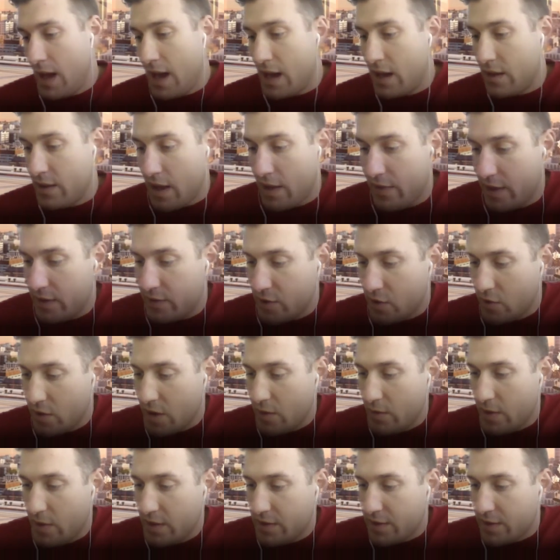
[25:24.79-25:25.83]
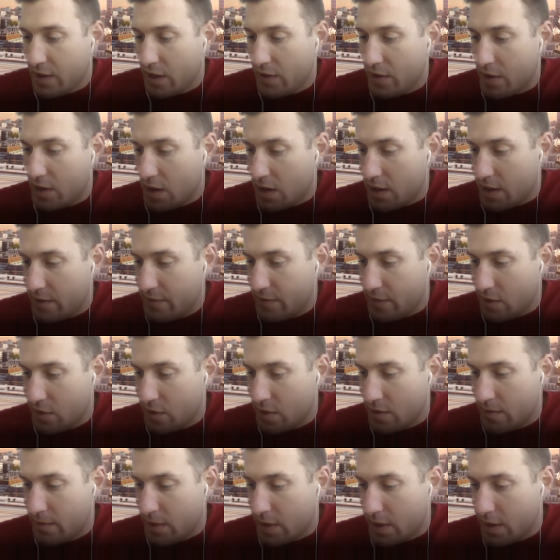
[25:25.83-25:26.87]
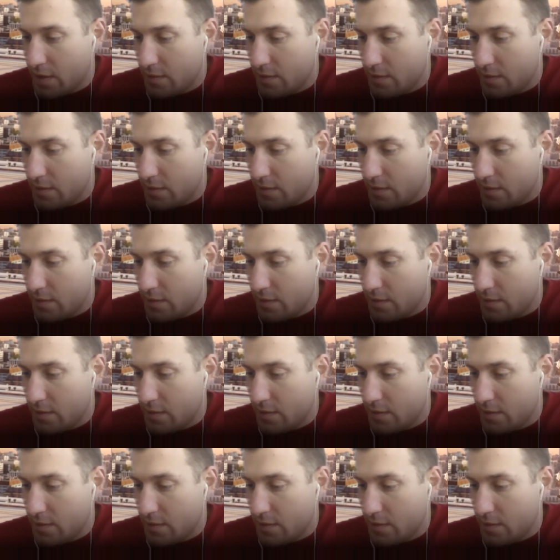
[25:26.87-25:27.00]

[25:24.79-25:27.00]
think it's a great way to start the card. I feel good about it.